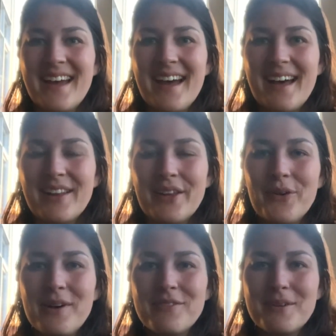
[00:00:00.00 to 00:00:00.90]
Hello
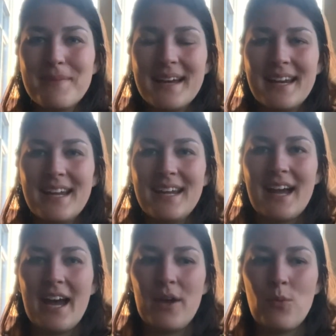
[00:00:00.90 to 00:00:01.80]
everybody,
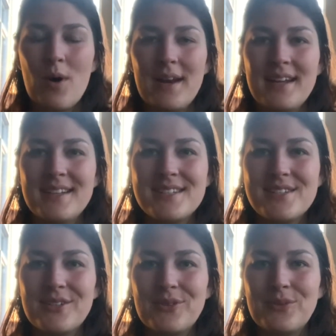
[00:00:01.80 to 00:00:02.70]
I wanted
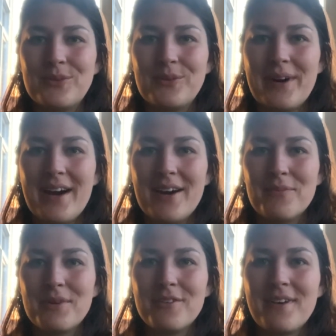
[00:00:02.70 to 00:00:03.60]
to
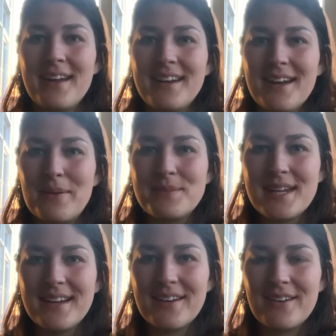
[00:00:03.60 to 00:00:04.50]
provide an
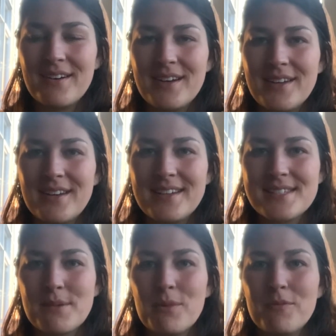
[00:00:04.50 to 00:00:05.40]
update on
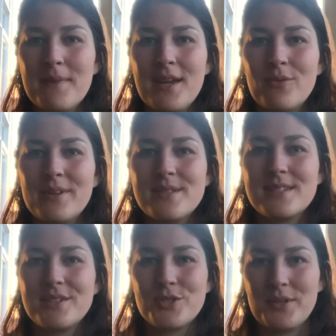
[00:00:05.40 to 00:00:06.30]
some of my
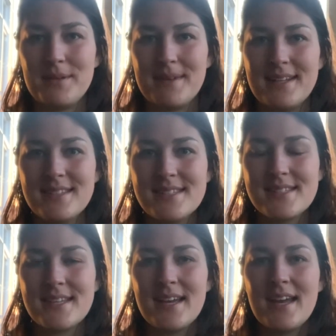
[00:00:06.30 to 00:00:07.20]
recent
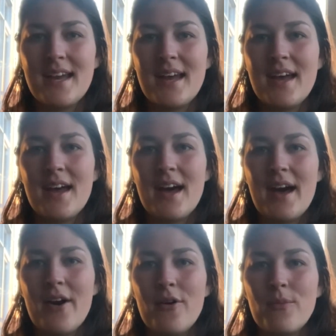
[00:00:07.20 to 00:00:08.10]
treatments.
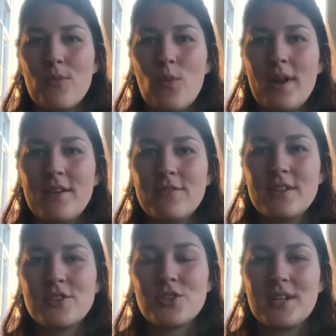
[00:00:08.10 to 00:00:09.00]
One of the
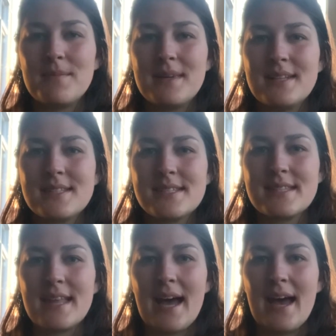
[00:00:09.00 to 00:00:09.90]
treatments
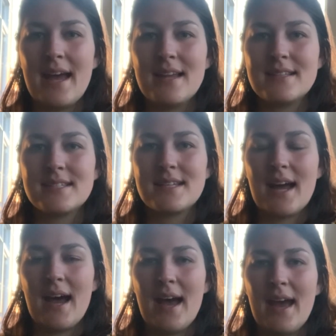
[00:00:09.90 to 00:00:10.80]
that
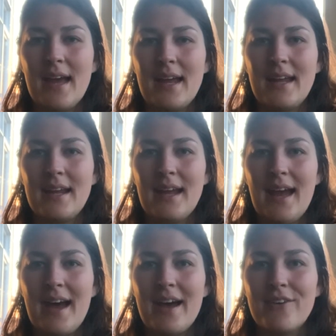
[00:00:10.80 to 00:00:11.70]
I
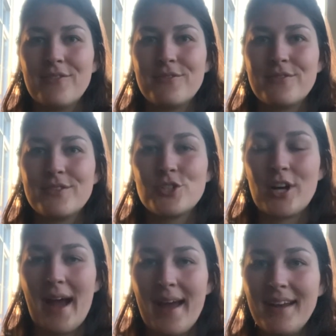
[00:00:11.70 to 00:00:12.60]
have
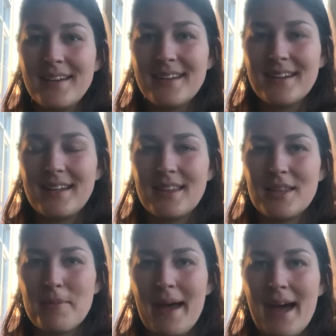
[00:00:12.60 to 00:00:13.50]
tried in
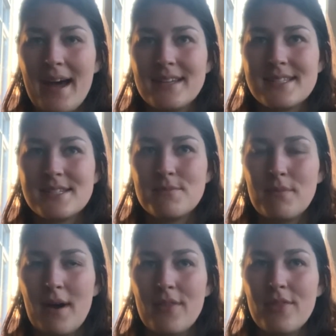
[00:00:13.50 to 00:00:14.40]
the past
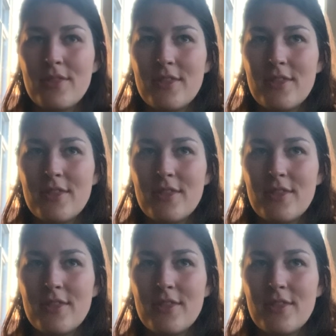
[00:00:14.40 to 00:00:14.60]
month,